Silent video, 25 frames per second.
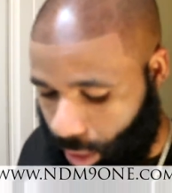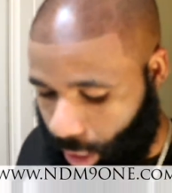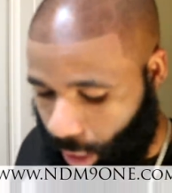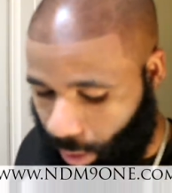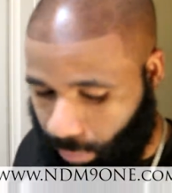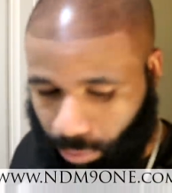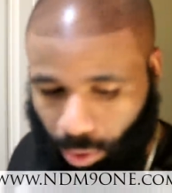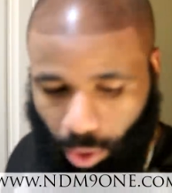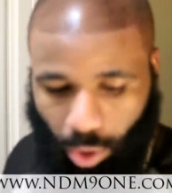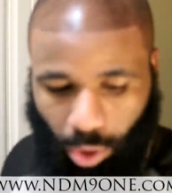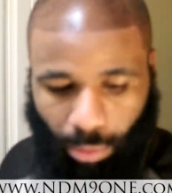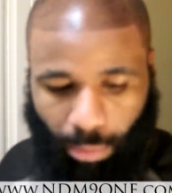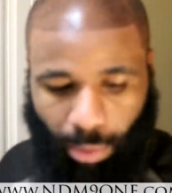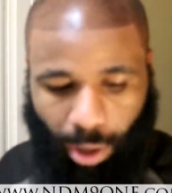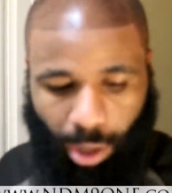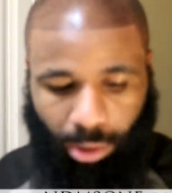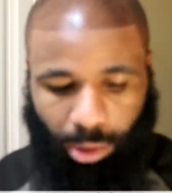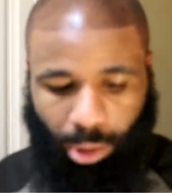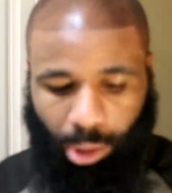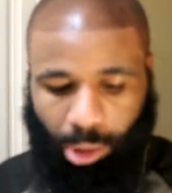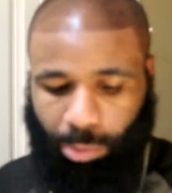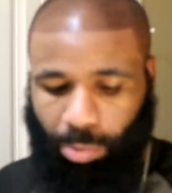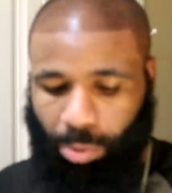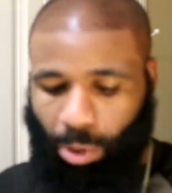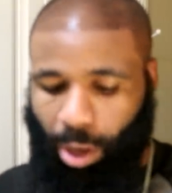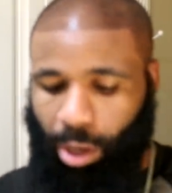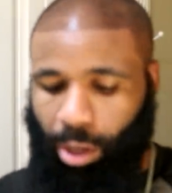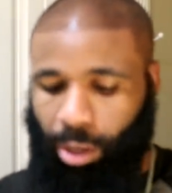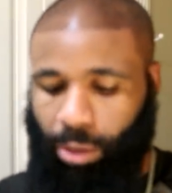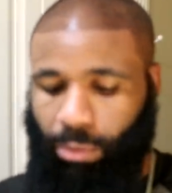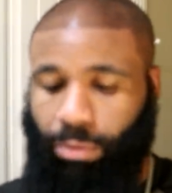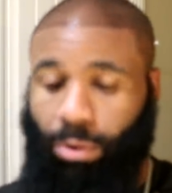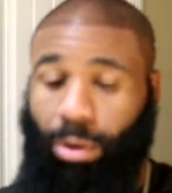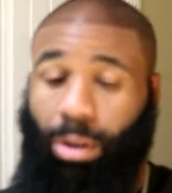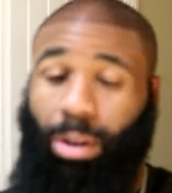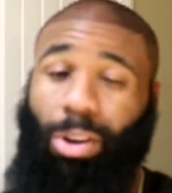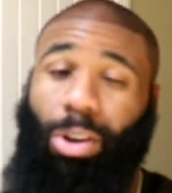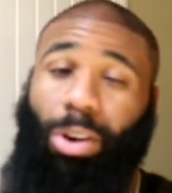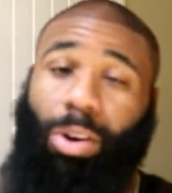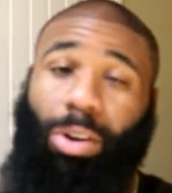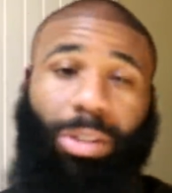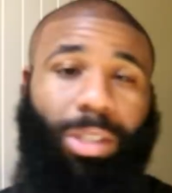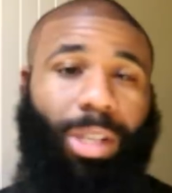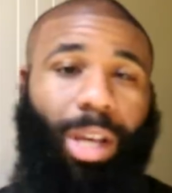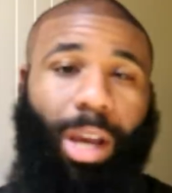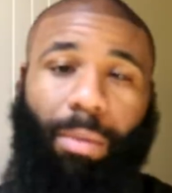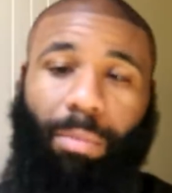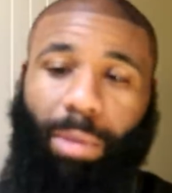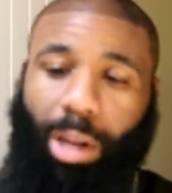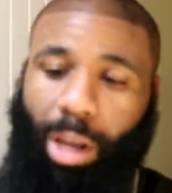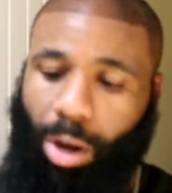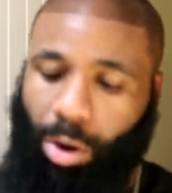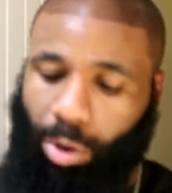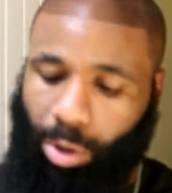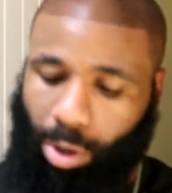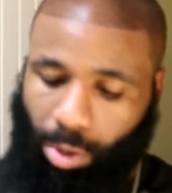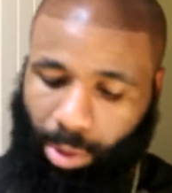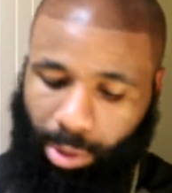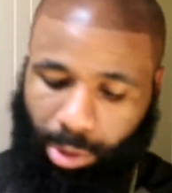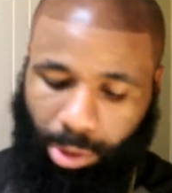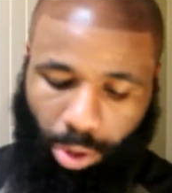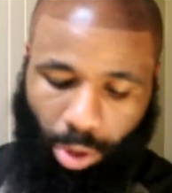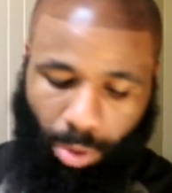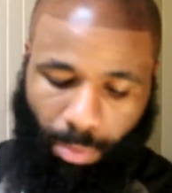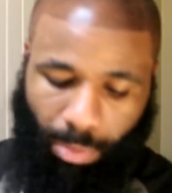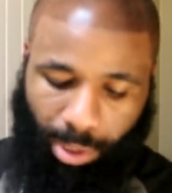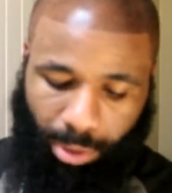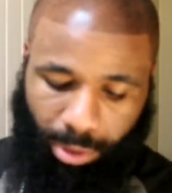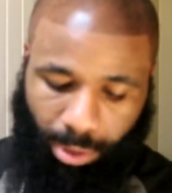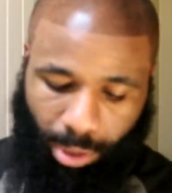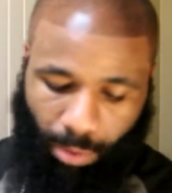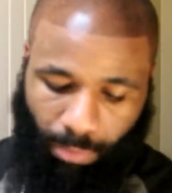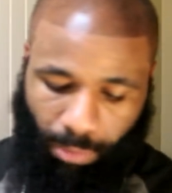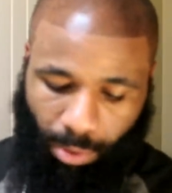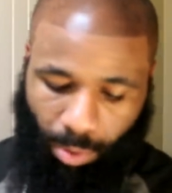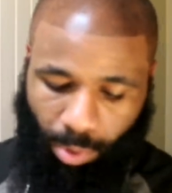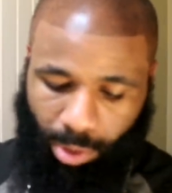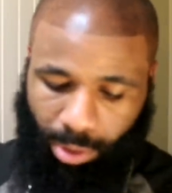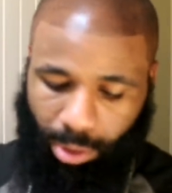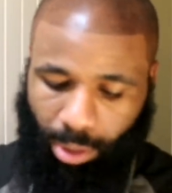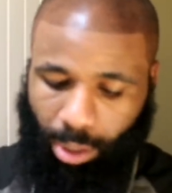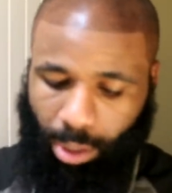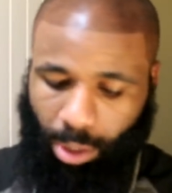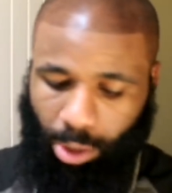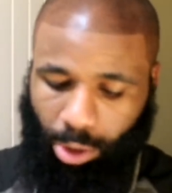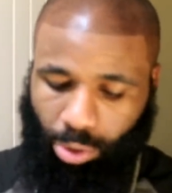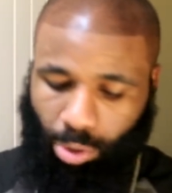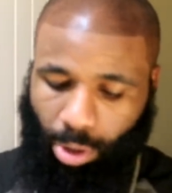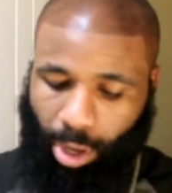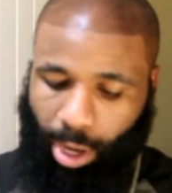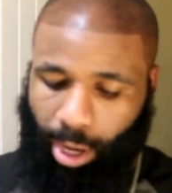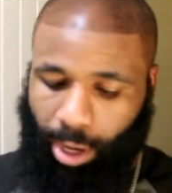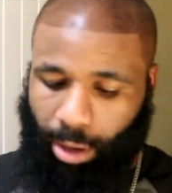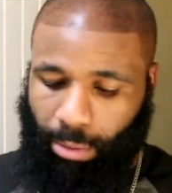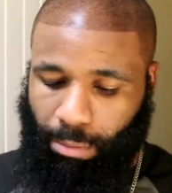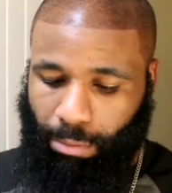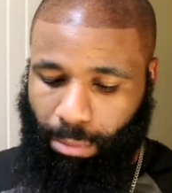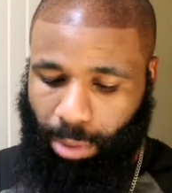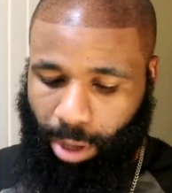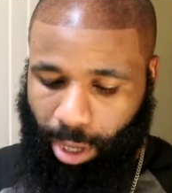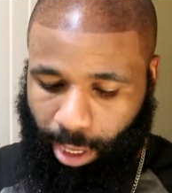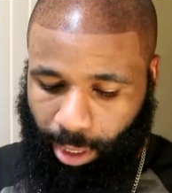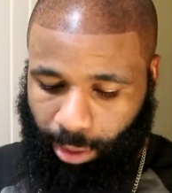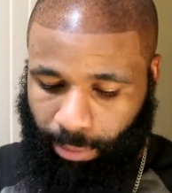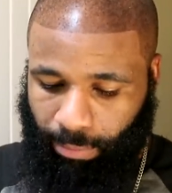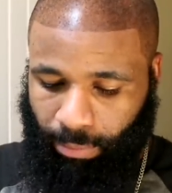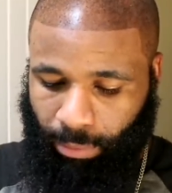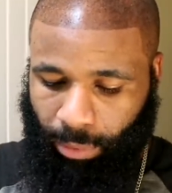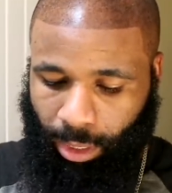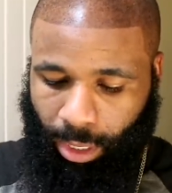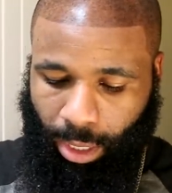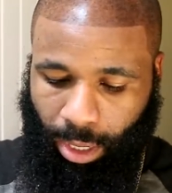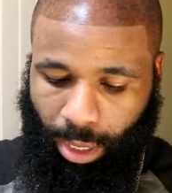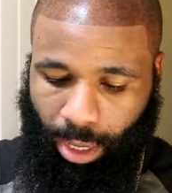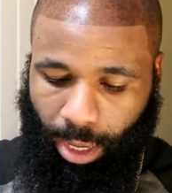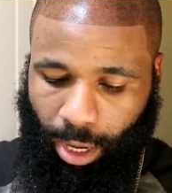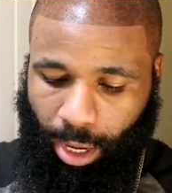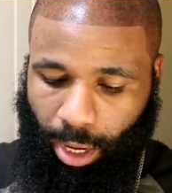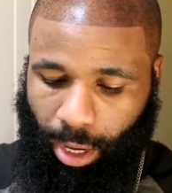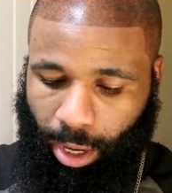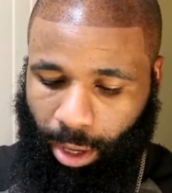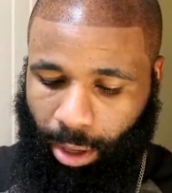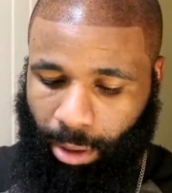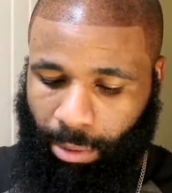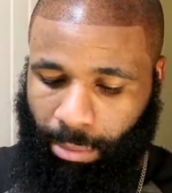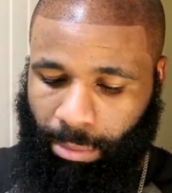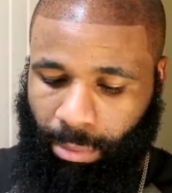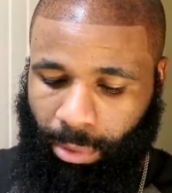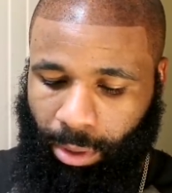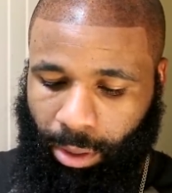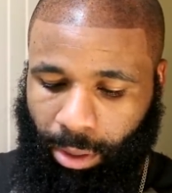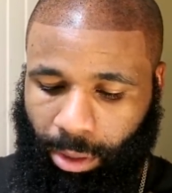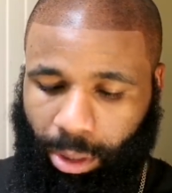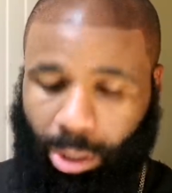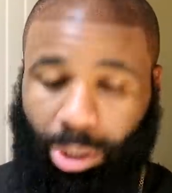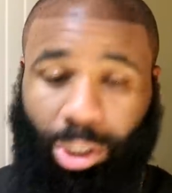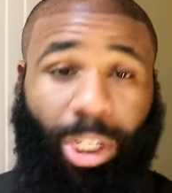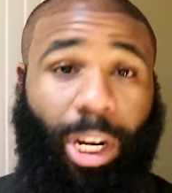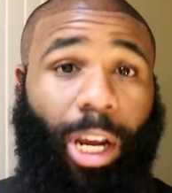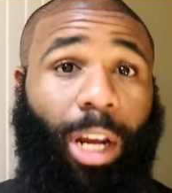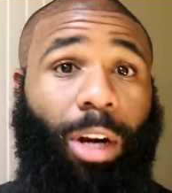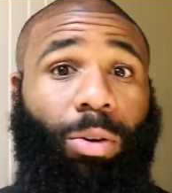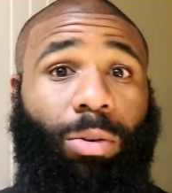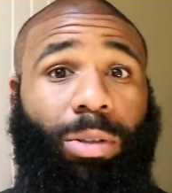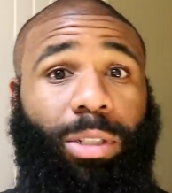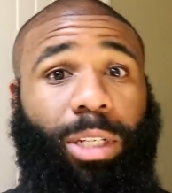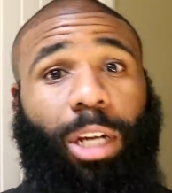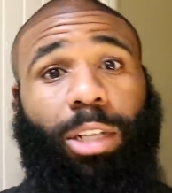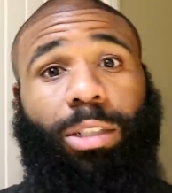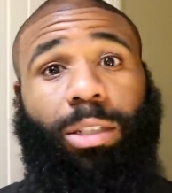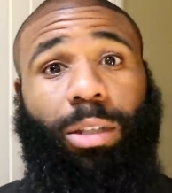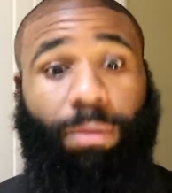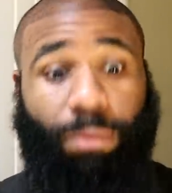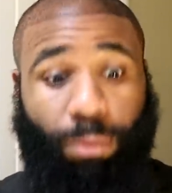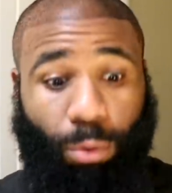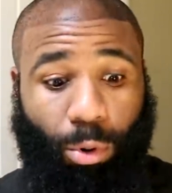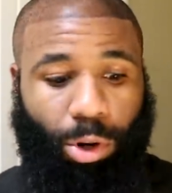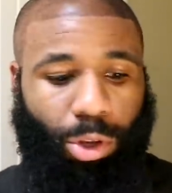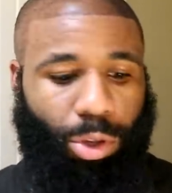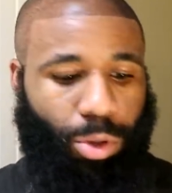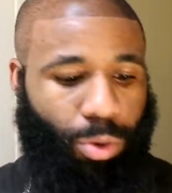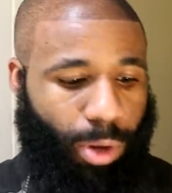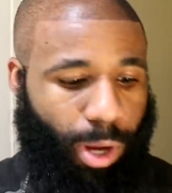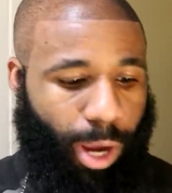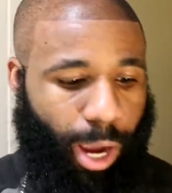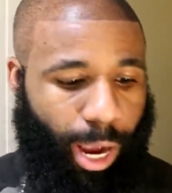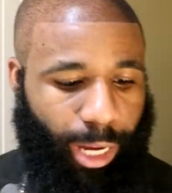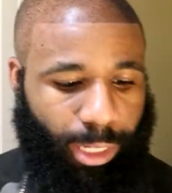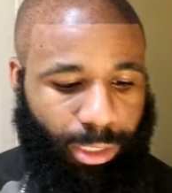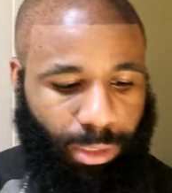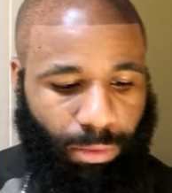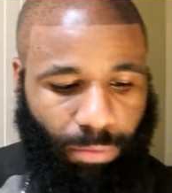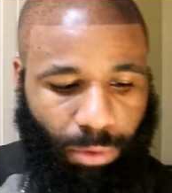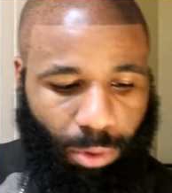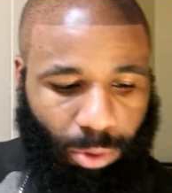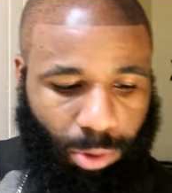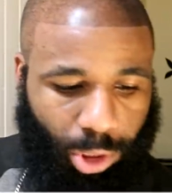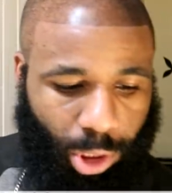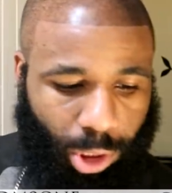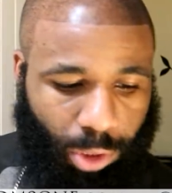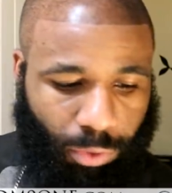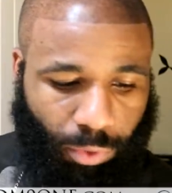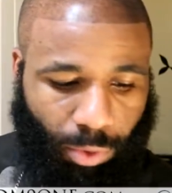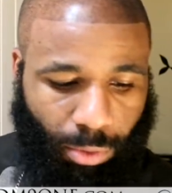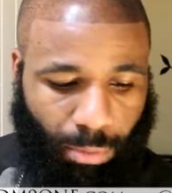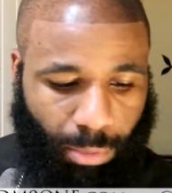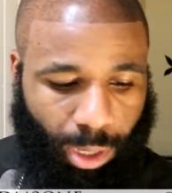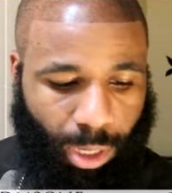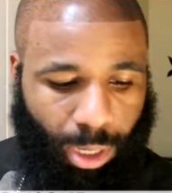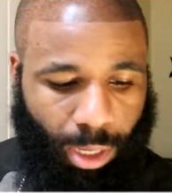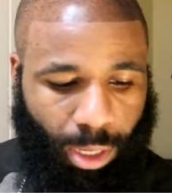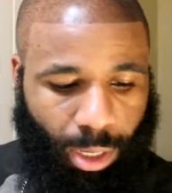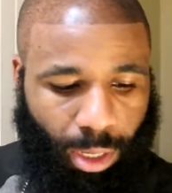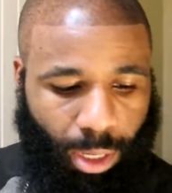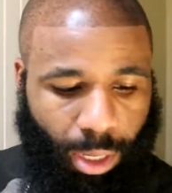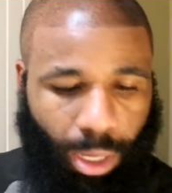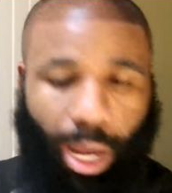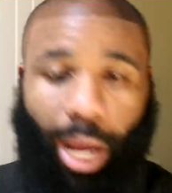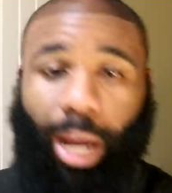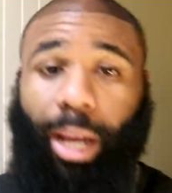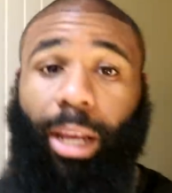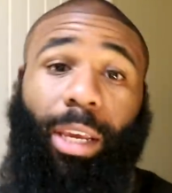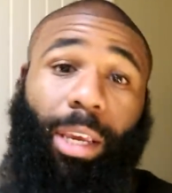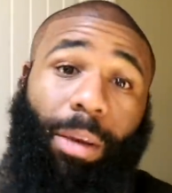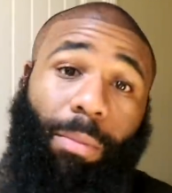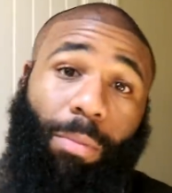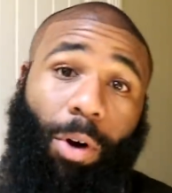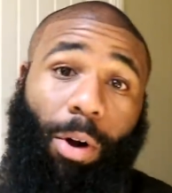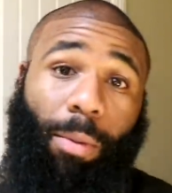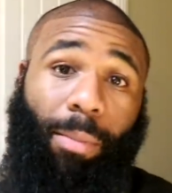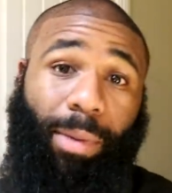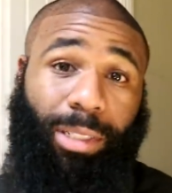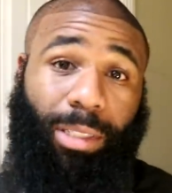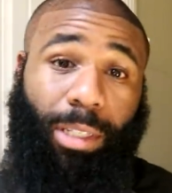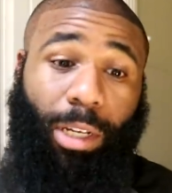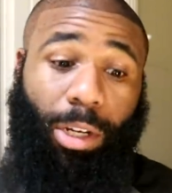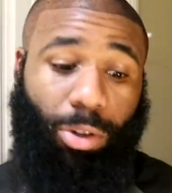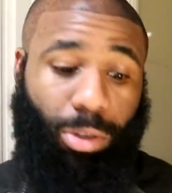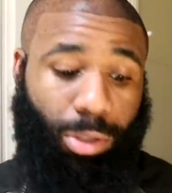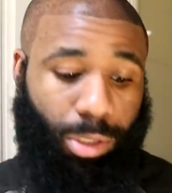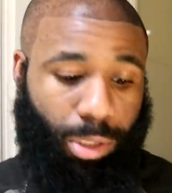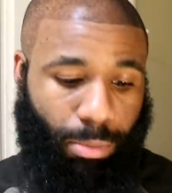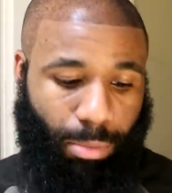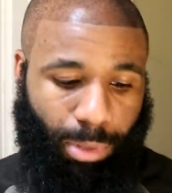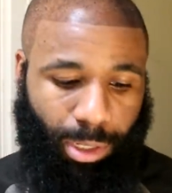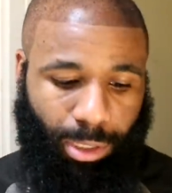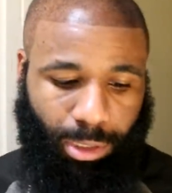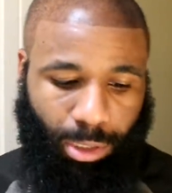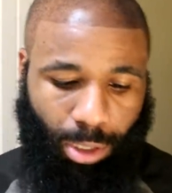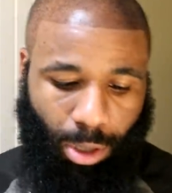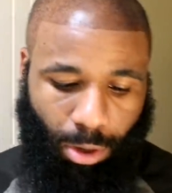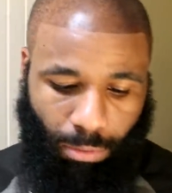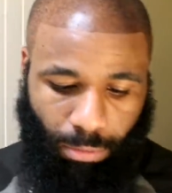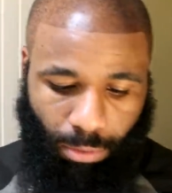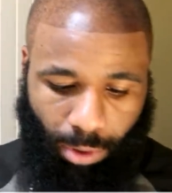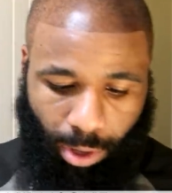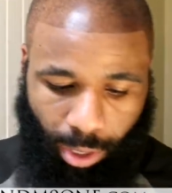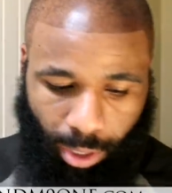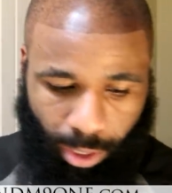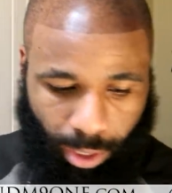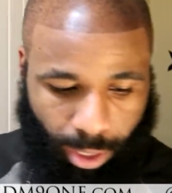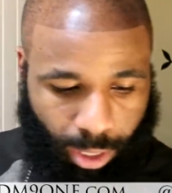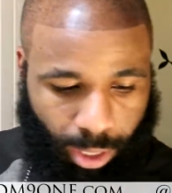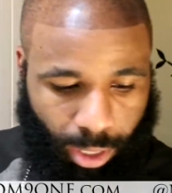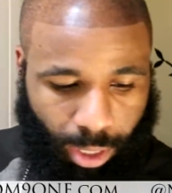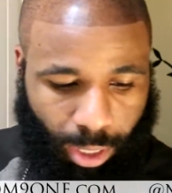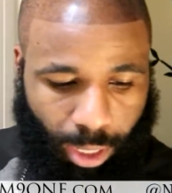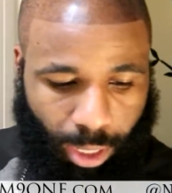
I've known about this product for a long time now and always told myself I wasn't going to try it, but um, this channel is actually for you guys. If it was just for me, I can keep all my secrets to myself, right?